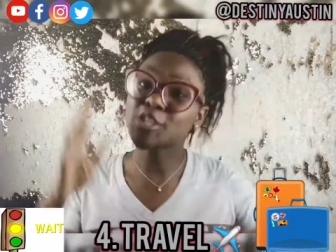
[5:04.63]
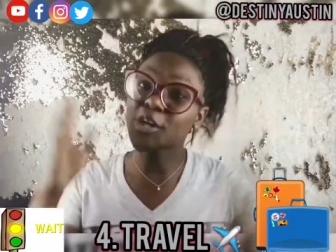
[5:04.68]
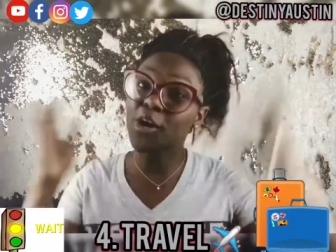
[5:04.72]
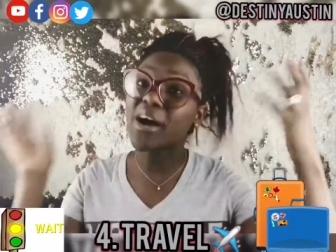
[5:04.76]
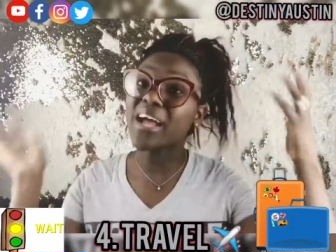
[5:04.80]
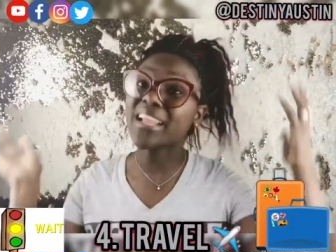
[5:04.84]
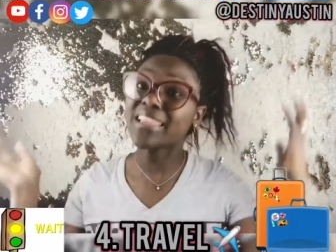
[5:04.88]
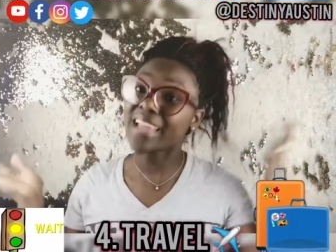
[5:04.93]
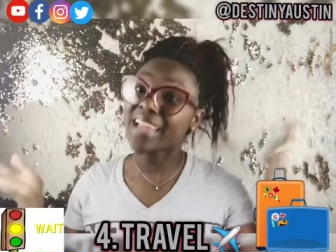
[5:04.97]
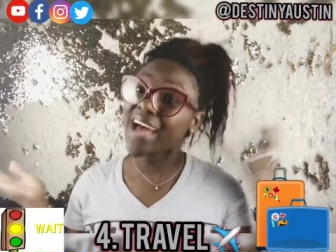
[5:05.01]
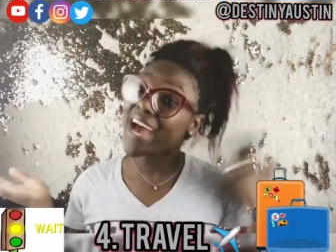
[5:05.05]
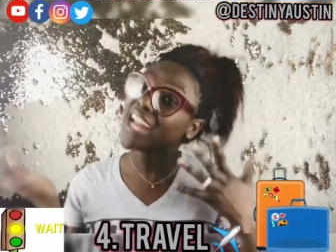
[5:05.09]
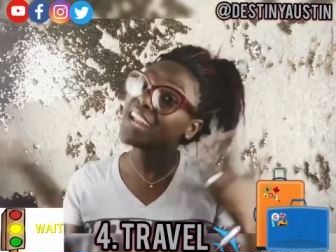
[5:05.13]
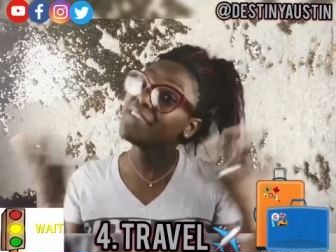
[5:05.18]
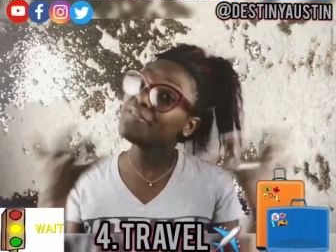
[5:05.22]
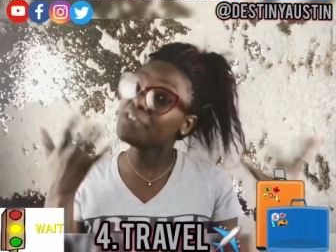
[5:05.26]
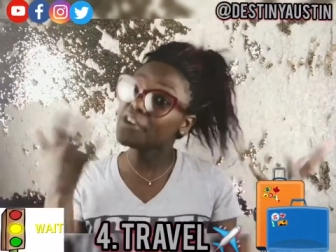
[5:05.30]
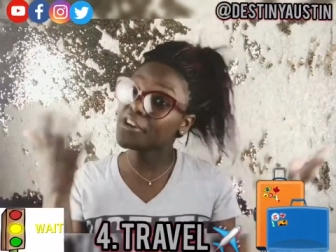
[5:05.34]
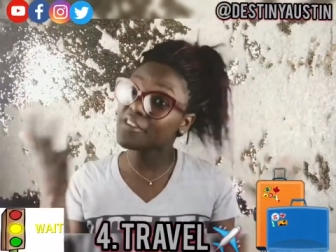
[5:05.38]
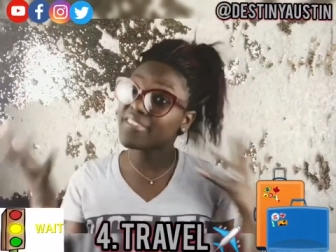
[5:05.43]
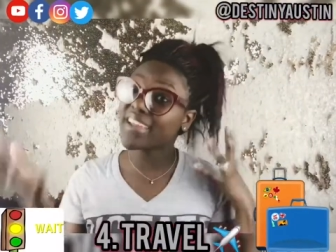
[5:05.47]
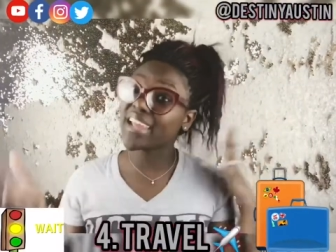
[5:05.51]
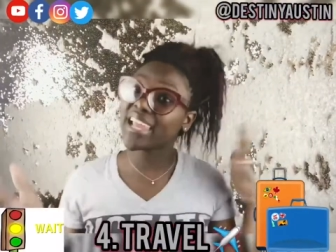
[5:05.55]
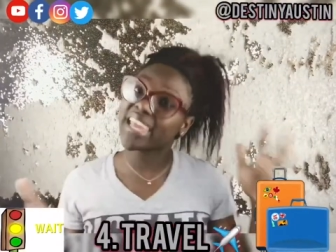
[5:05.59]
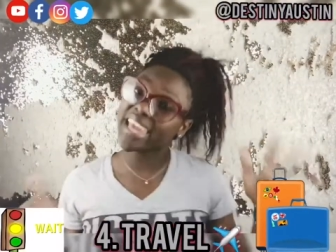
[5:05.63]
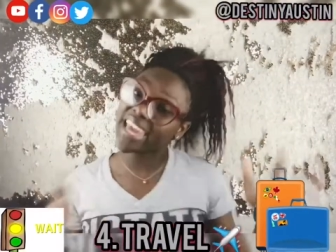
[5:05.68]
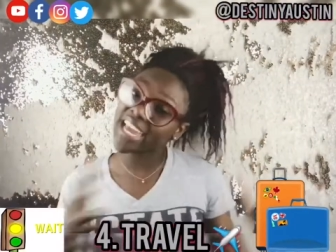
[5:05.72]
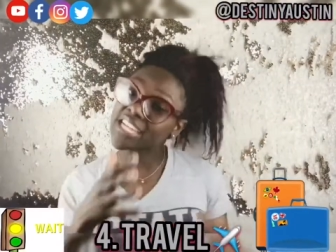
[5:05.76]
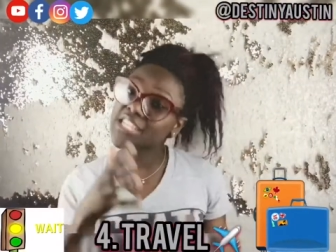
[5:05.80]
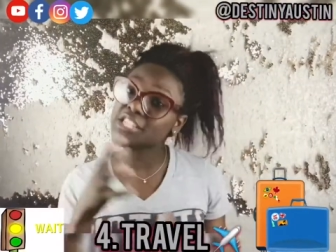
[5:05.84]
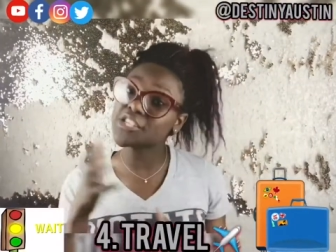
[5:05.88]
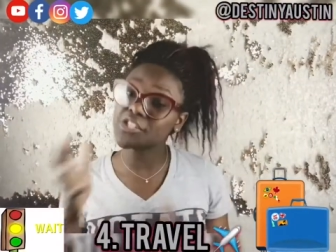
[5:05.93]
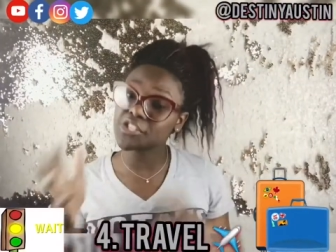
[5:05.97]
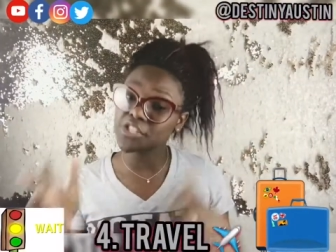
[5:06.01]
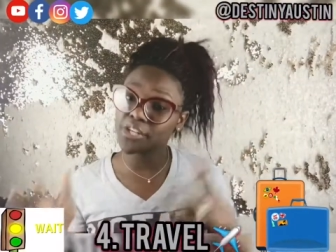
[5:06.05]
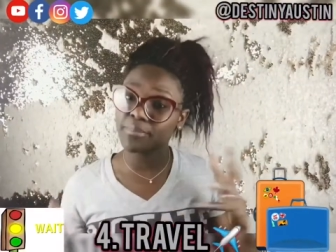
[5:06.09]
So a lot of your
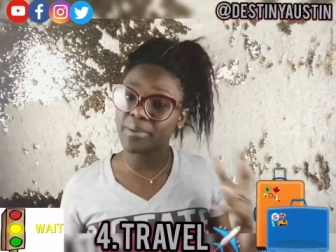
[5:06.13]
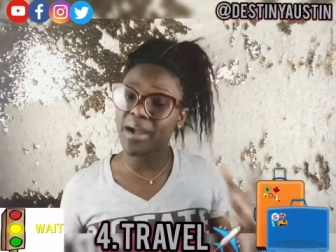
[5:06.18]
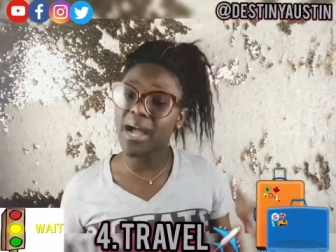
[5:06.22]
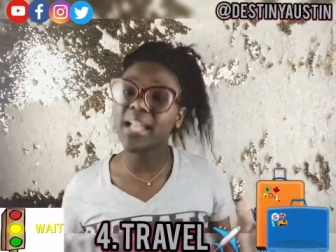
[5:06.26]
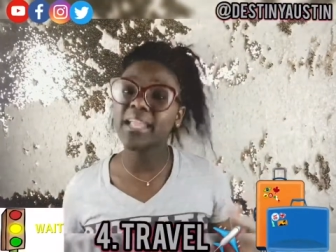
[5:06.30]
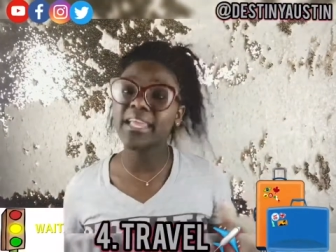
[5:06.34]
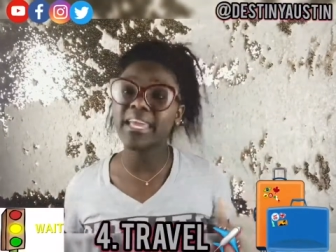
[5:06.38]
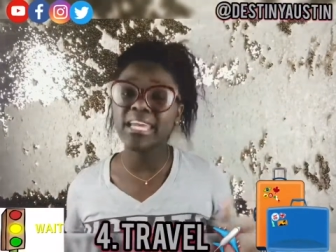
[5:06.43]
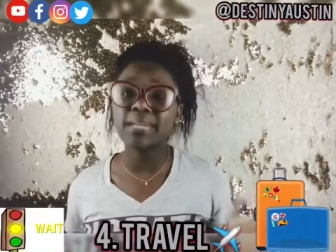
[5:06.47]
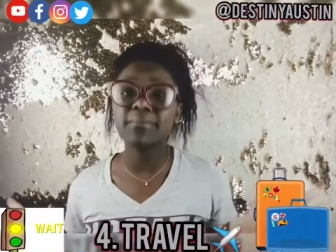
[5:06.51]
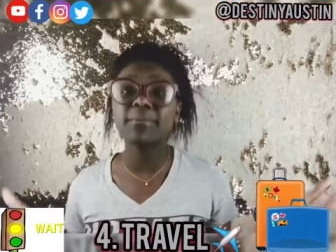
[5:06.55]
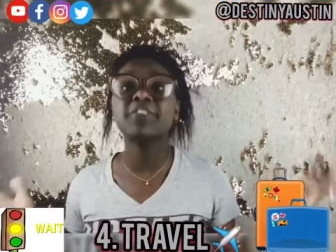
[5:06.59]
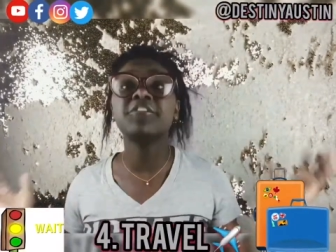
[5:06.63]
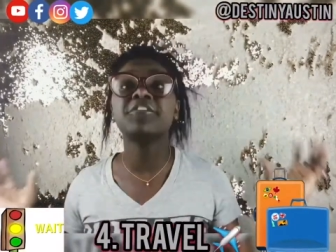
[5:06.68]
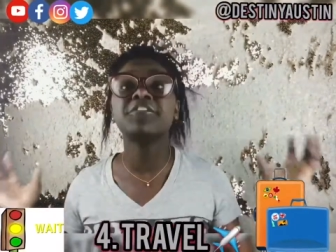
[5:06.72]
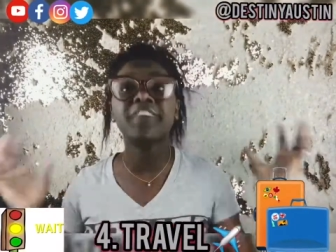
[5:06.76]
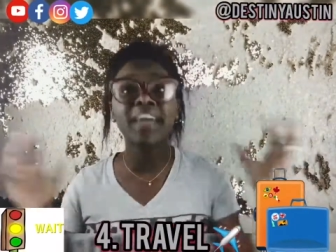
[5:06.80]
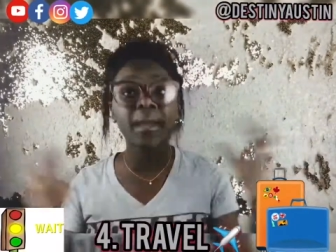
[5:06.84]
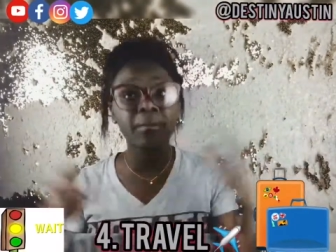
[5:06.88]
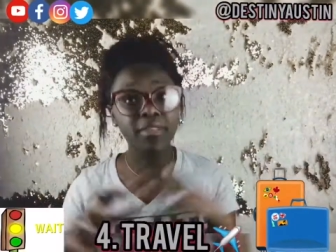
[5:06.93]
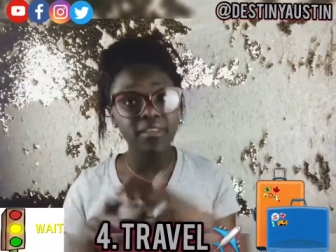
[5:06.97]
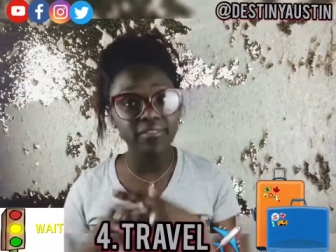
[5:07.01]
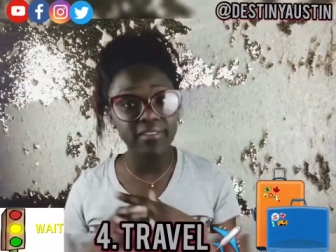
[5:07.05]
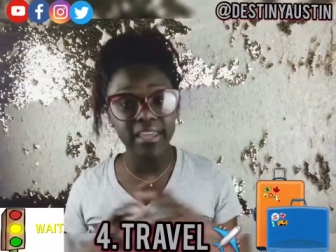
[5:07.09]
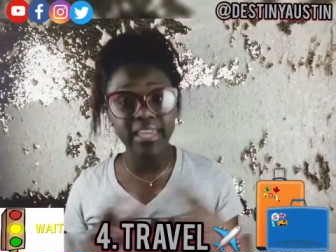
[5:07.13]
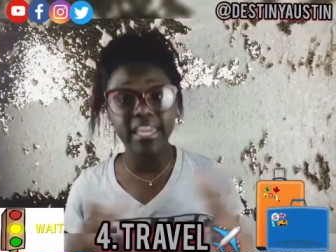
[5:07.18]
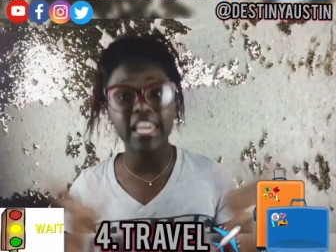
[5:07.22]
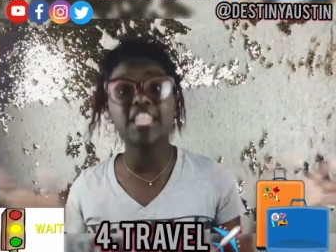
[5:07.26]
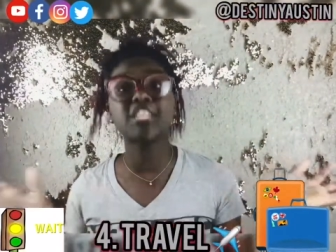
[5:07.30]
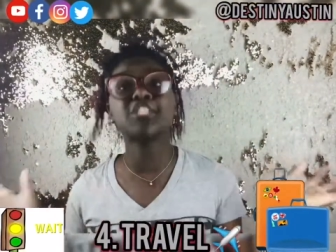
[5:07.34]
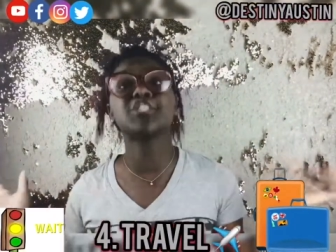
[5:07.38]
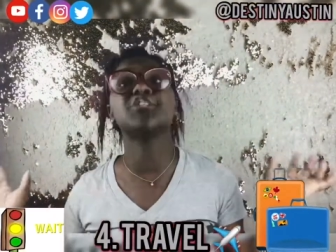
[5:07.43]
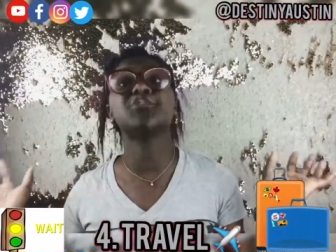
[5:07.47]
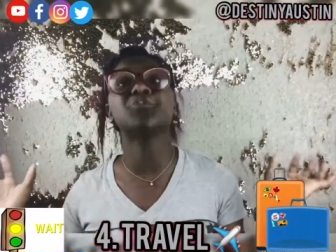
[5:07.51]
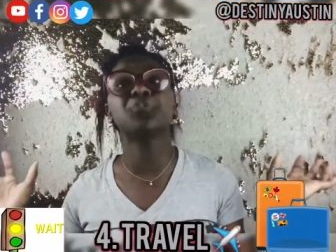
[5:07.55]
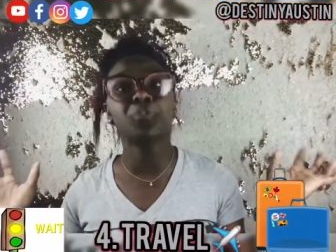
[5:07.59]
vacations are probably gonna be family
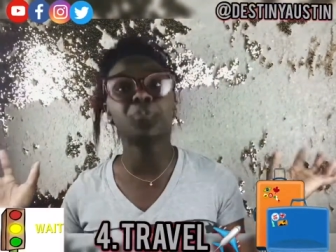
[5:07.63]
vacations